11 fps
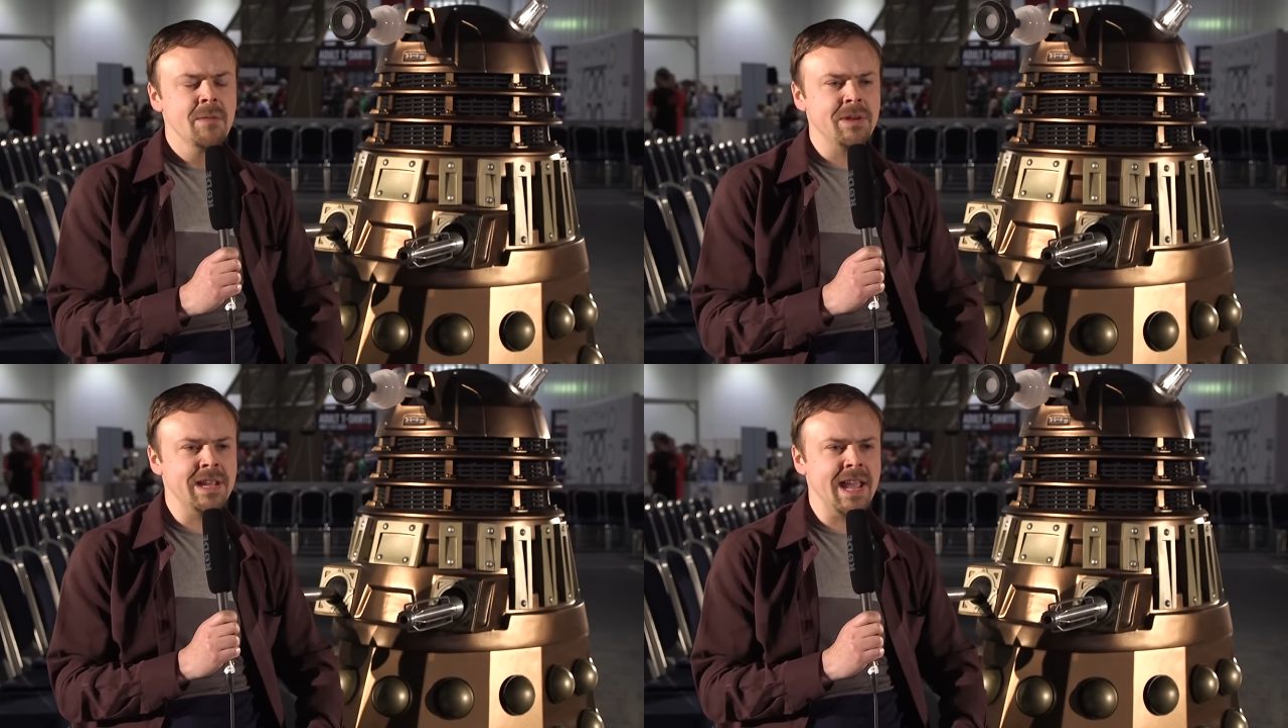
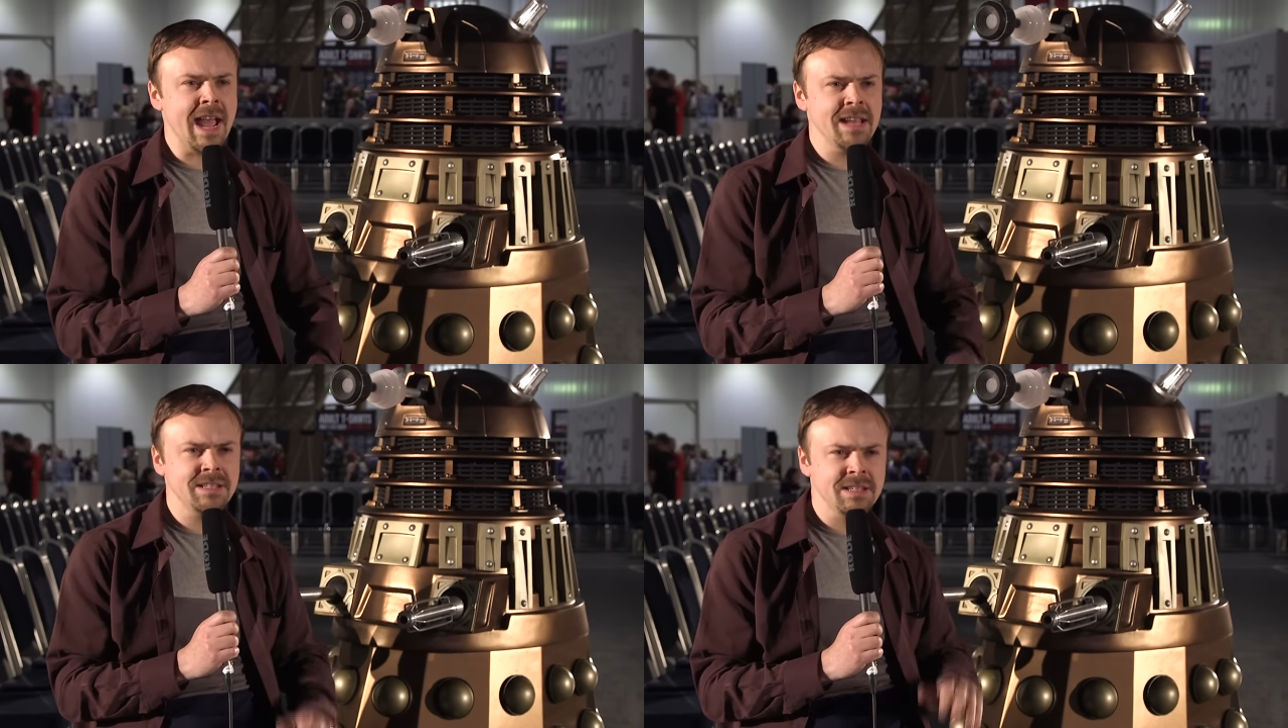But it
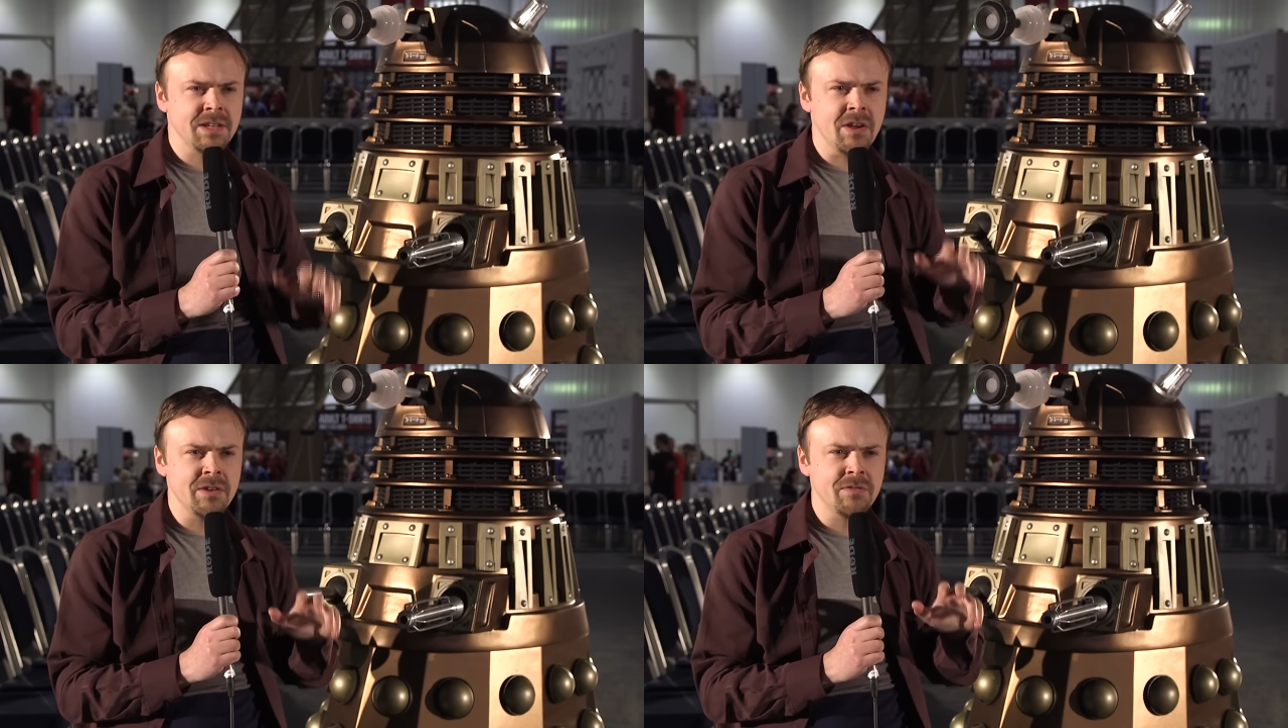has
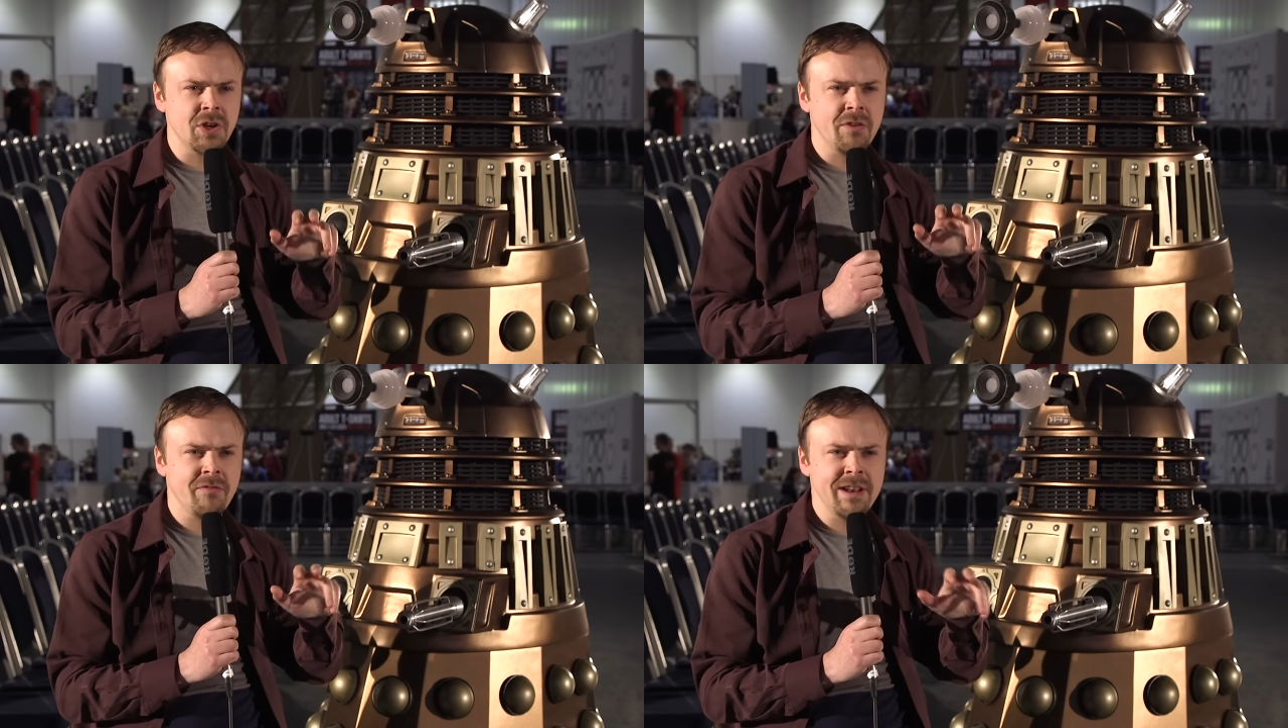this kind of
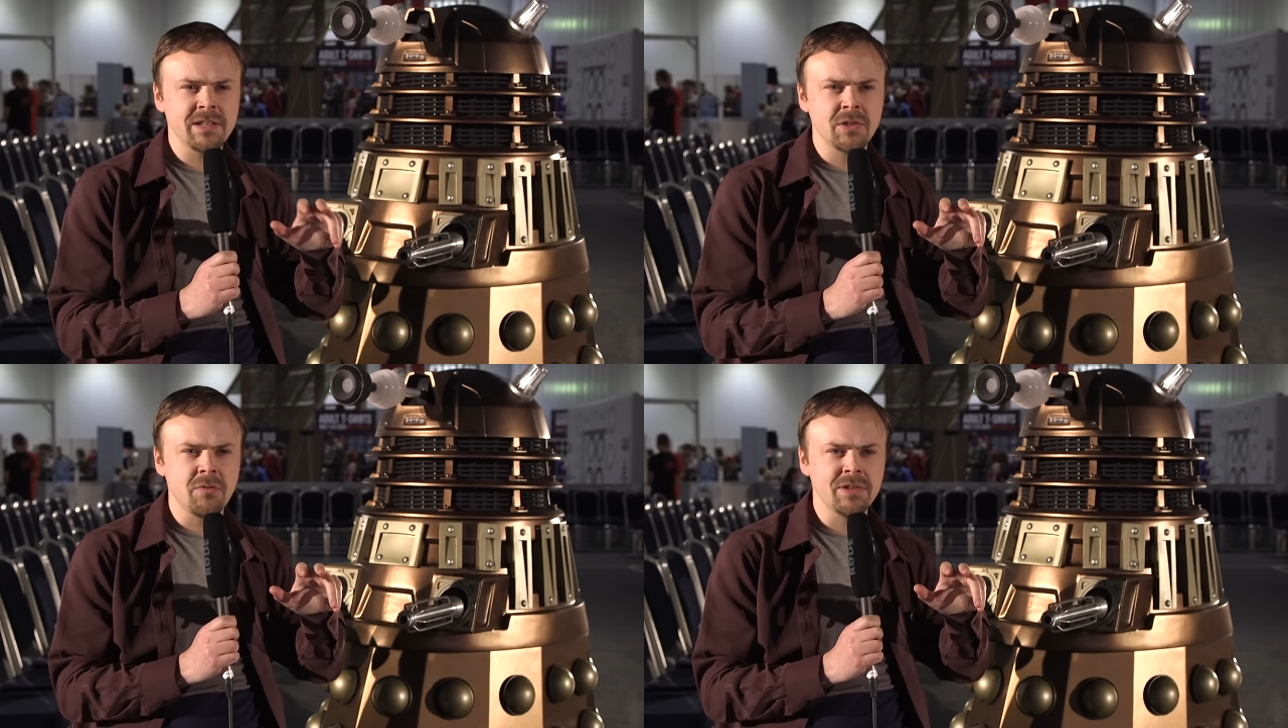
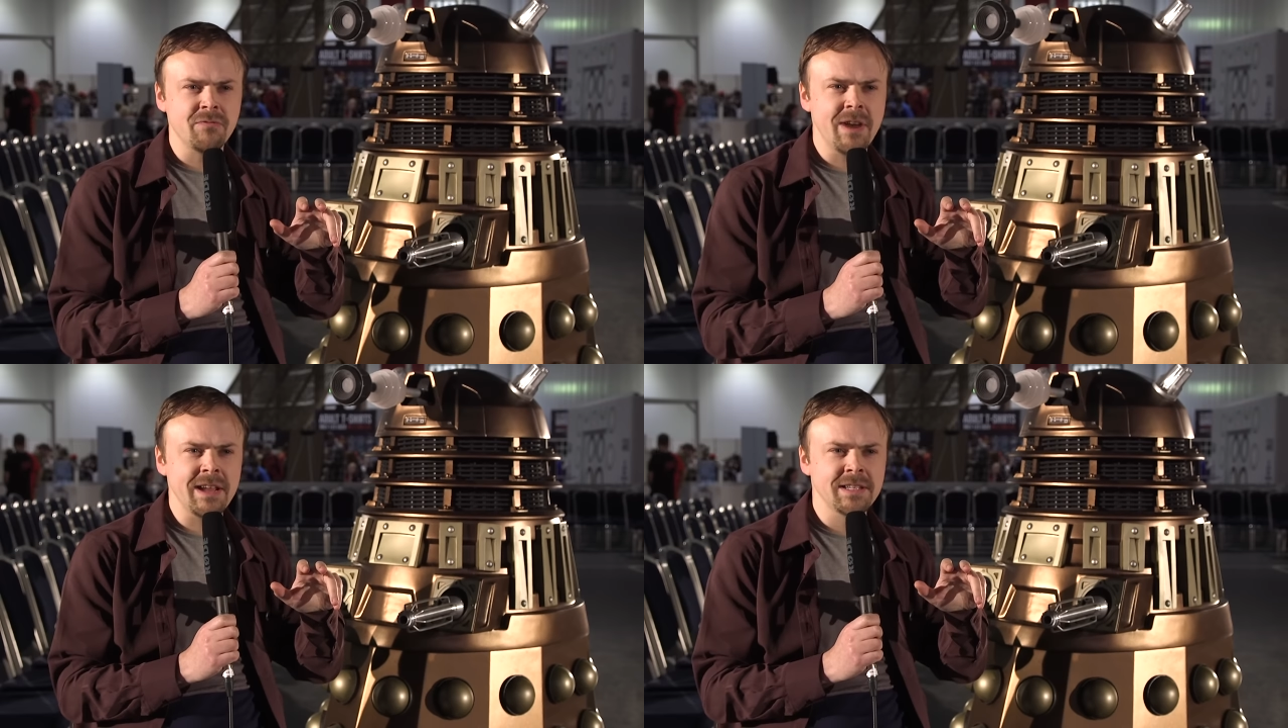
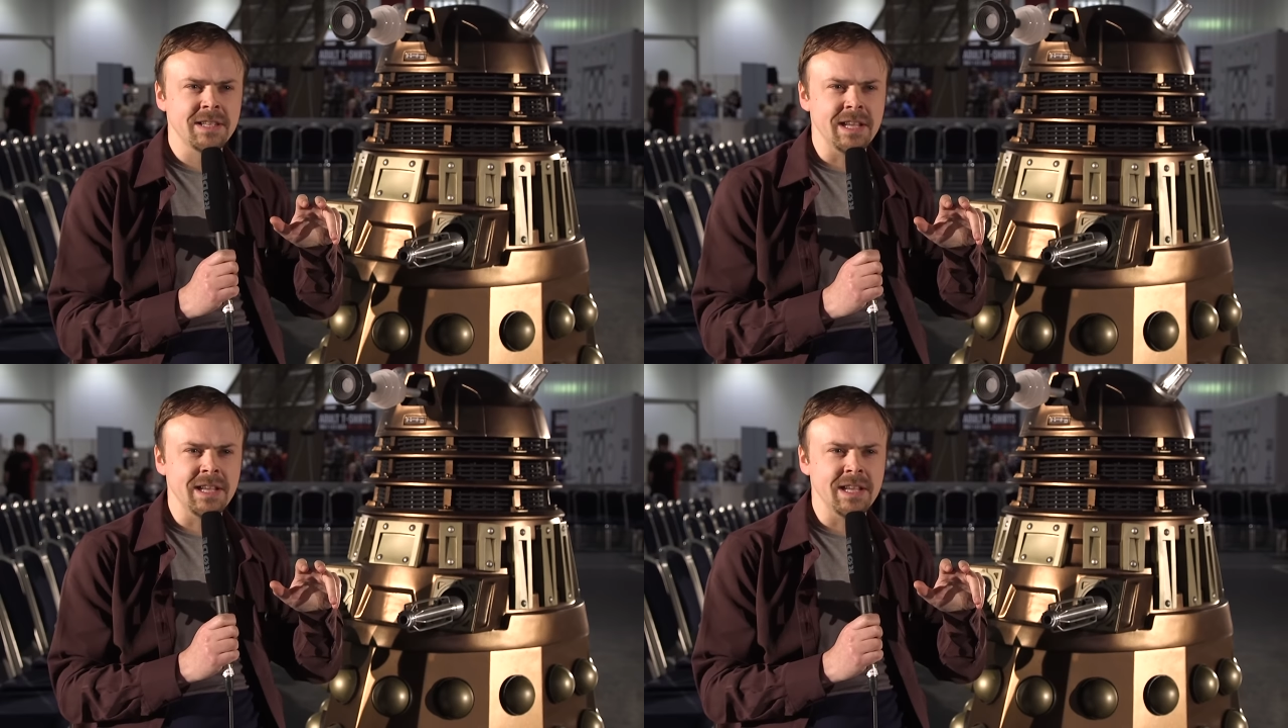Tyrannosaurus Rex